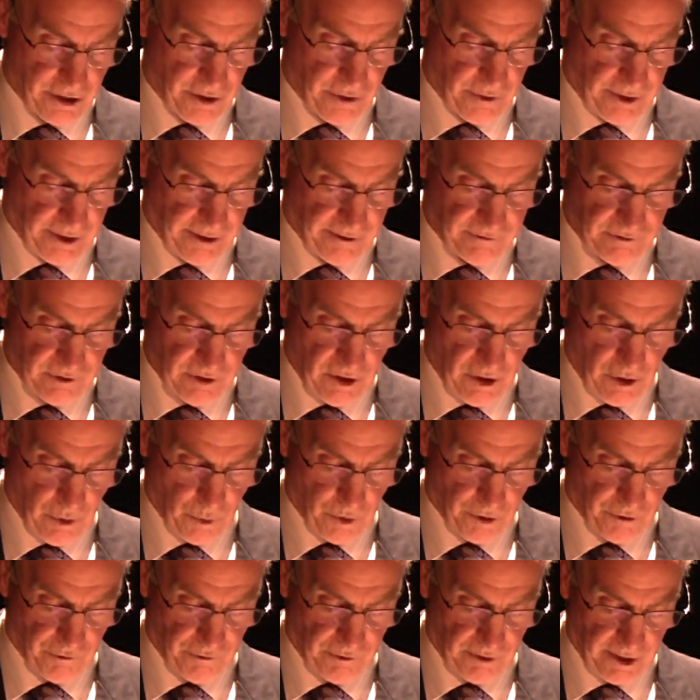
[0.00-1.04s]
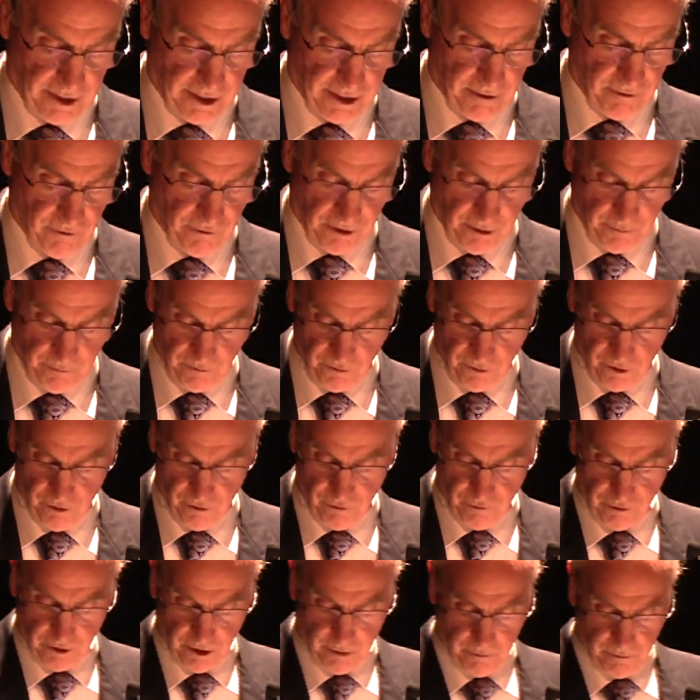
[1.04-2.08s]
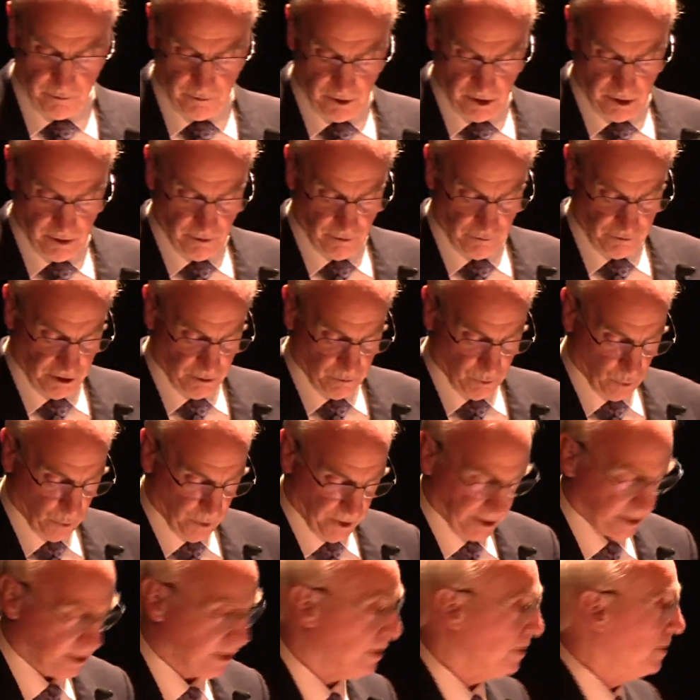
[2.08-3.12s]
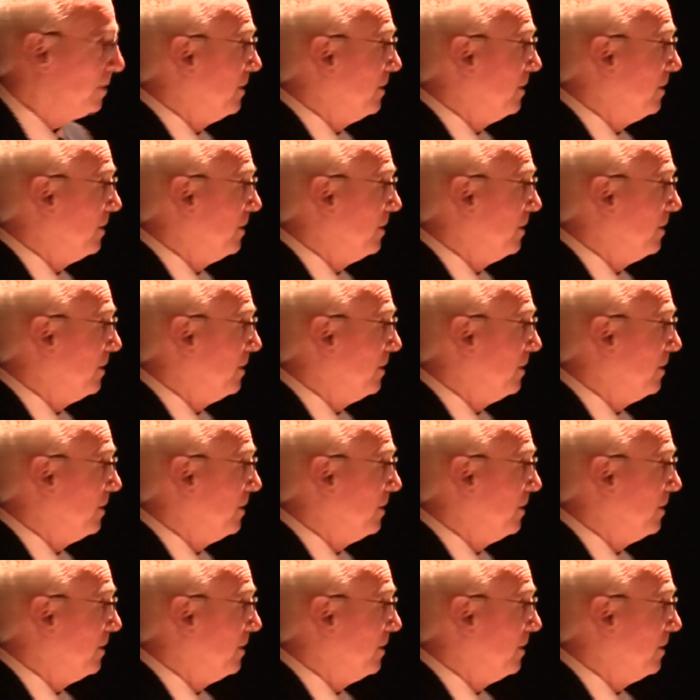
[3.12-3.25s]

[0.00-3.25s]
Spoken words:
aircraft were flying from Wick.